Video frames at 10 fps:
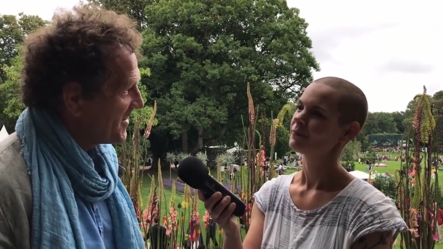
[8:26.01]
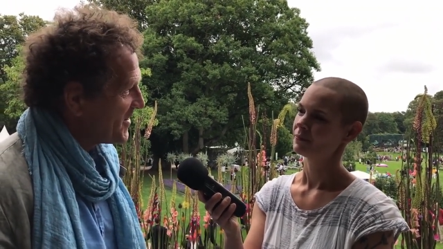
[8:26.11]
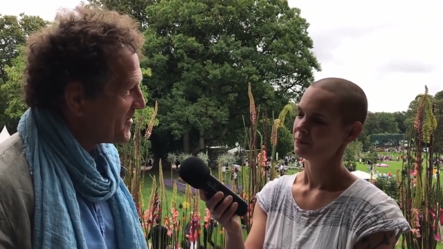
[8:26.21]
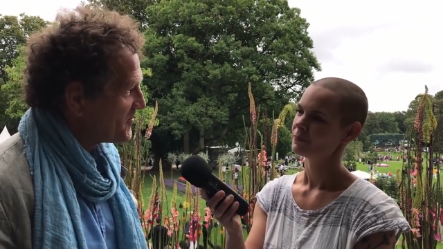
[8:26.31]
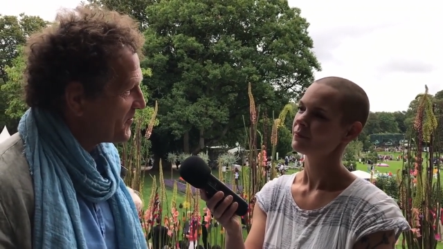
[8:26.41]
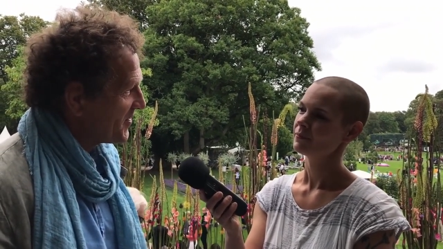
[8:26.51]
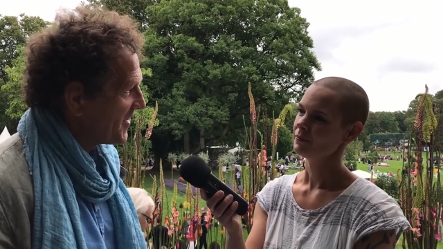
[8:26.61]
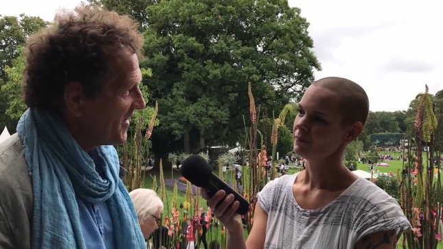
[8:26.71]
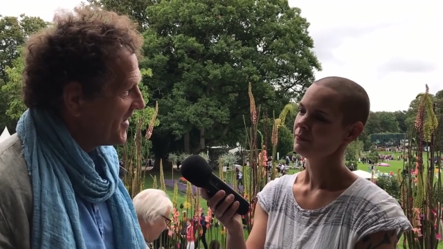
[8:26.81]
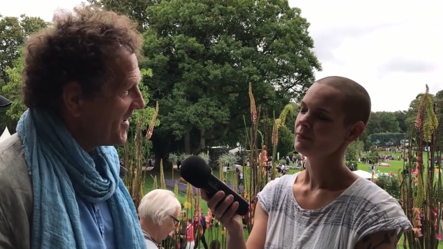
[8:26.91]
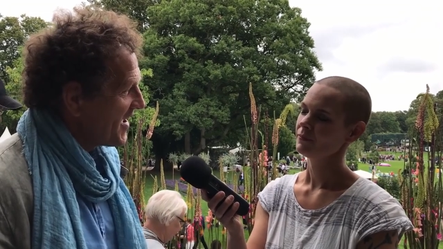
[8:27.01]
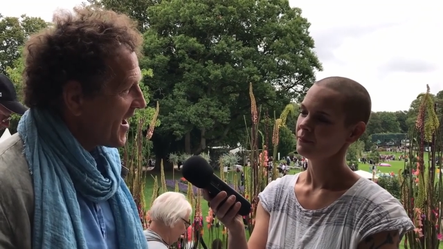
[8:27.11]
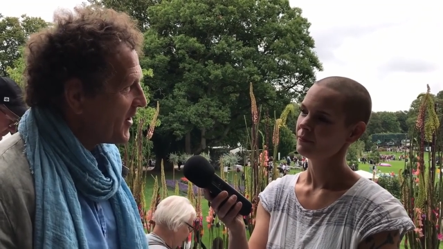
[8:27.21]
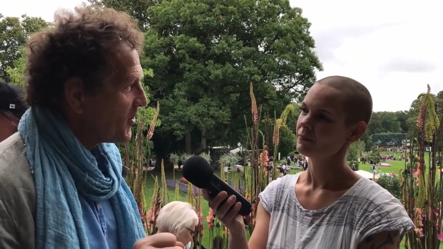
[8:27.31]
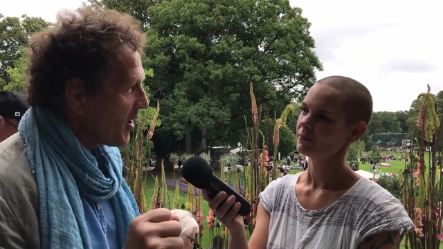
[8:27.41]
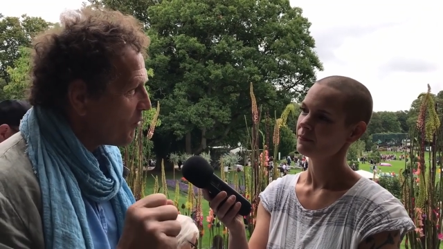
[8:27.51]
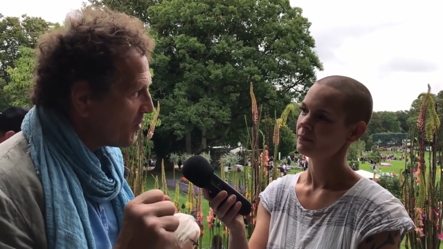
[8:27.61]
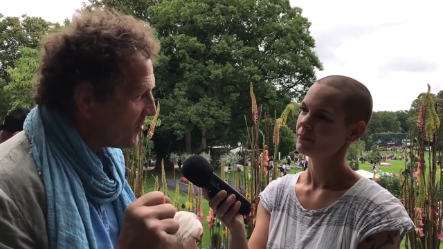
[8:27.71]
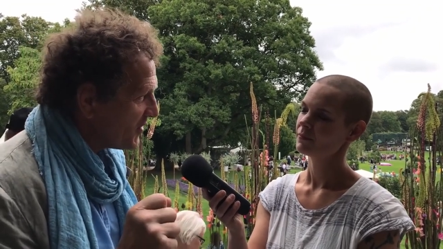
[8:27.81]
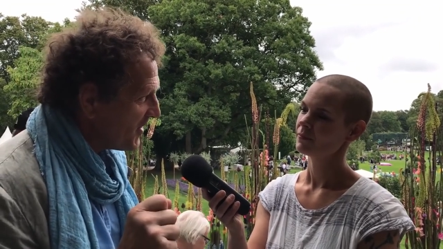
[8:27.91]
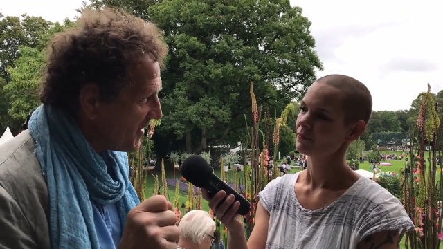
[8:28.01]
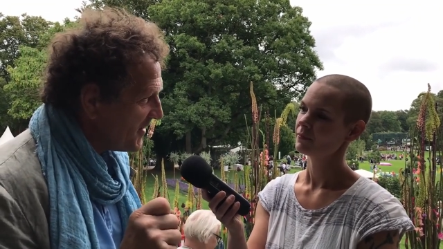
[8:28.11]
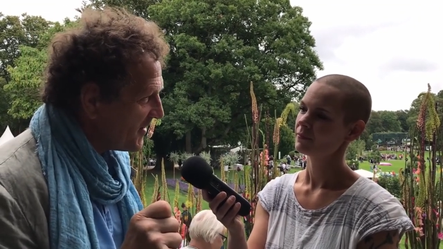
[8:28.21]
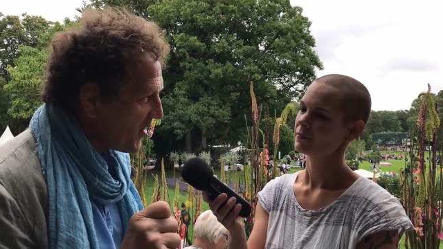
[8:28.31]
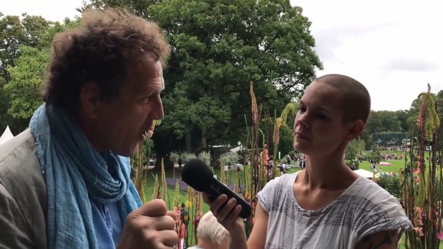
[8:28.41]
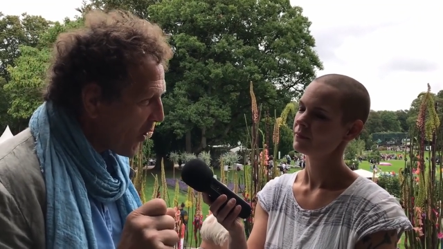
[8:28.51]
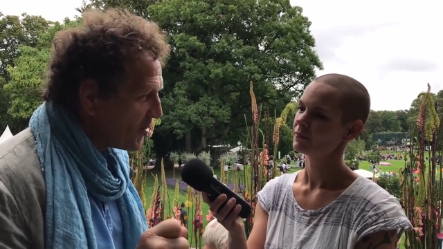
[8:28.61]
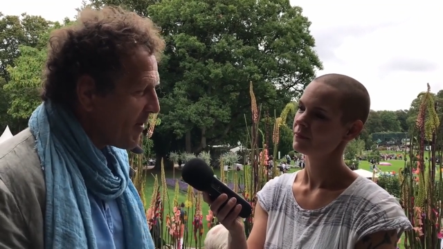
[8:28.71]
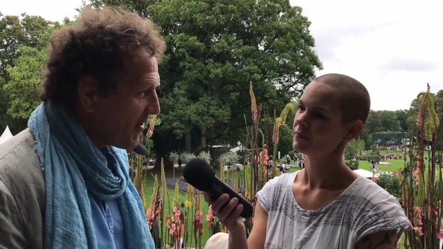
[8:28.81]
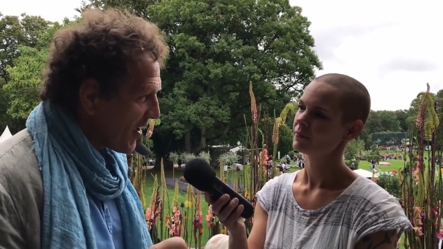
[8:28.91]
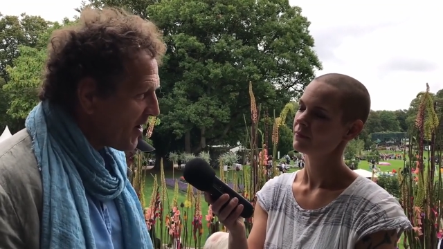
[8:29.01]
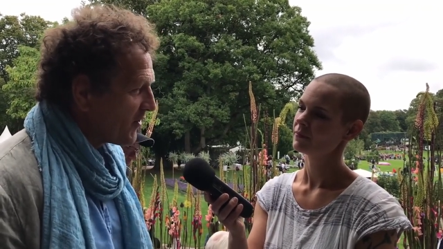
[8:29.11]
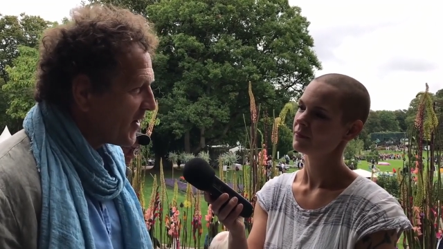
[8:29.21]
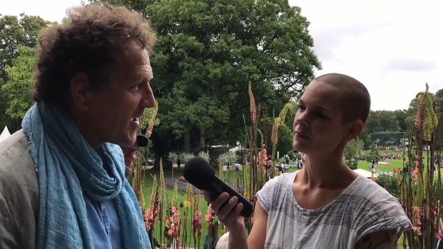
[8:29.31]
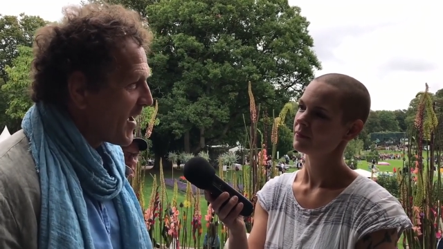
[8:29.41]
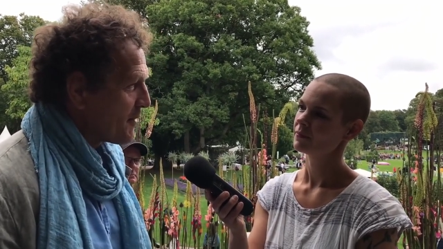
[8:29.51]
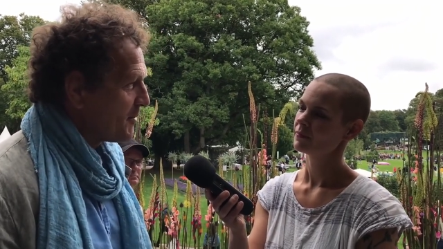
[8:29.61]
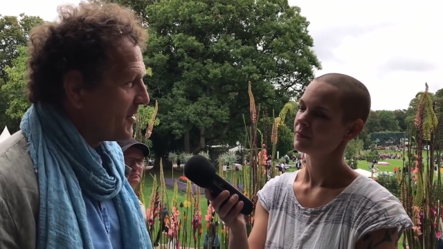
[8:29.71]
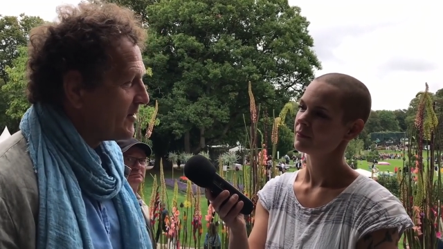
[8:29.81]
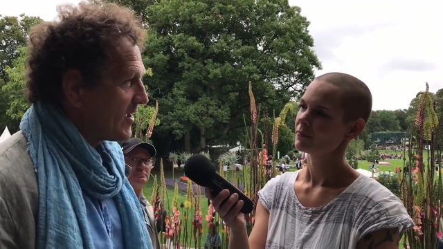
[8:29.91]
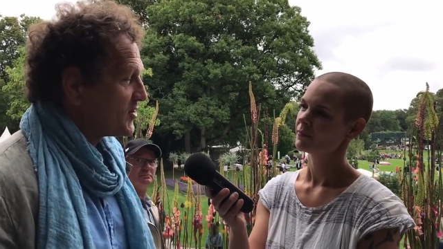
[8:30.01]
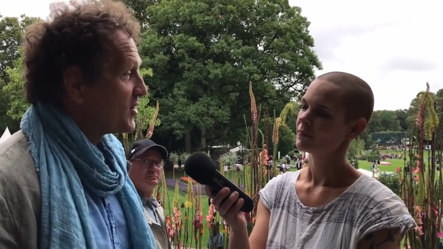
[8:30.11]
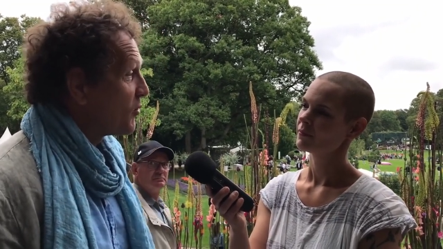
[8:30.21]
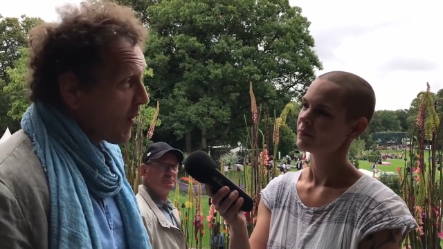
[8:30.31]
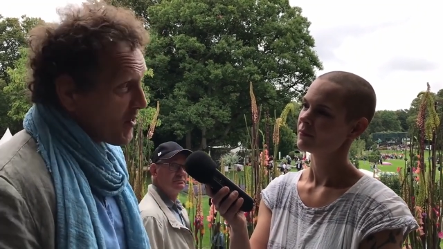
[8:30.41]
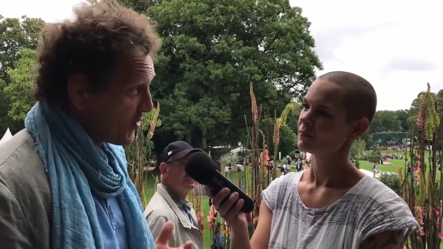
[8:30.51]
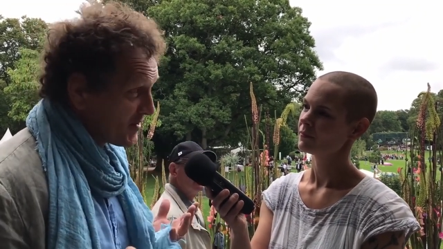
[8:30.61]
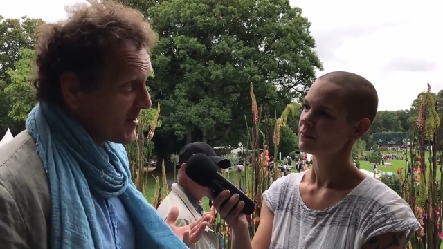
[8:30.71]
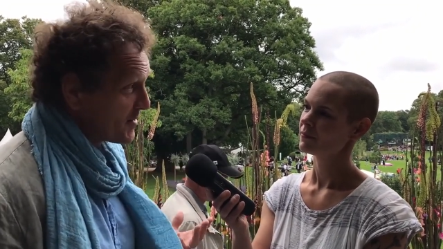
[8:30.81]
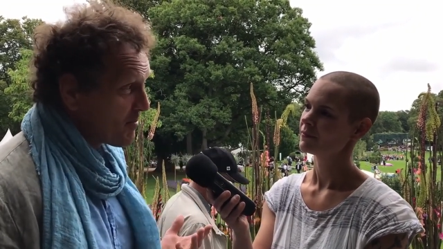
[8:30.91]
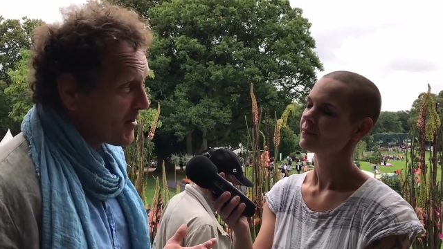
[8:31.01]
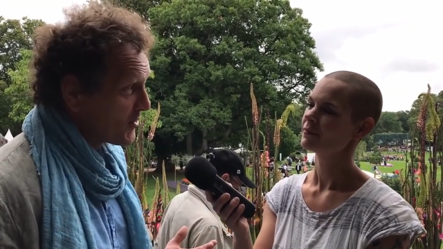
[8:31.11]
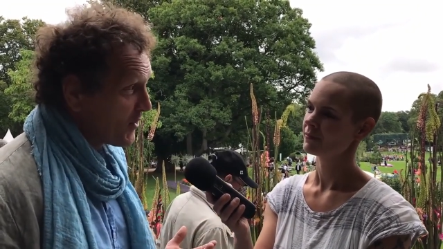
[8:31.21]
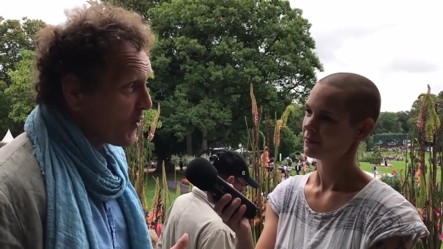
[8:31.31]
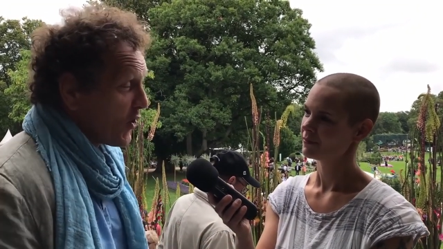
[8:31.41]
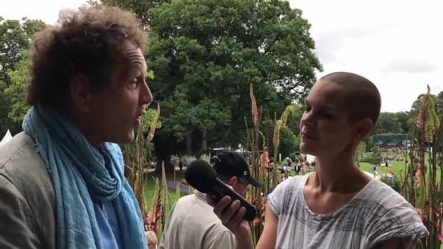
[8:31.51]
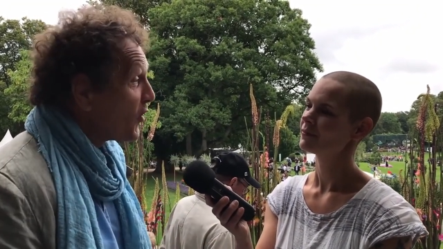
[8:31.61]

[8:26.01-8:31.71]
Speaker 1: Um, and and what's odd about the hungry gap is actually the weather is getting better. There are